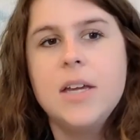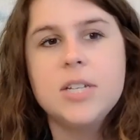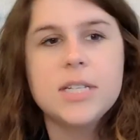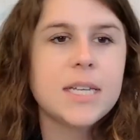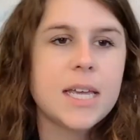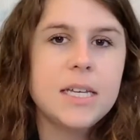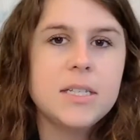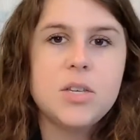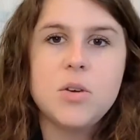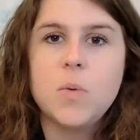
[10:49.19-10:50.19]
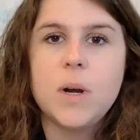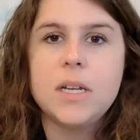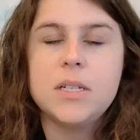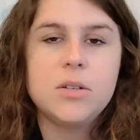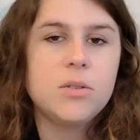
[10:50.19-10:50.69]
just in case you
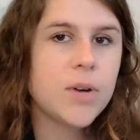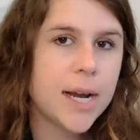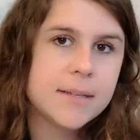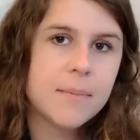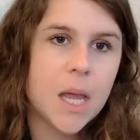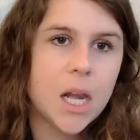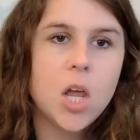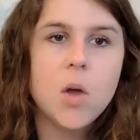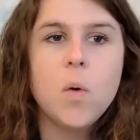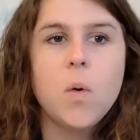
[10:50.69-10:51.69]
wanted to try something new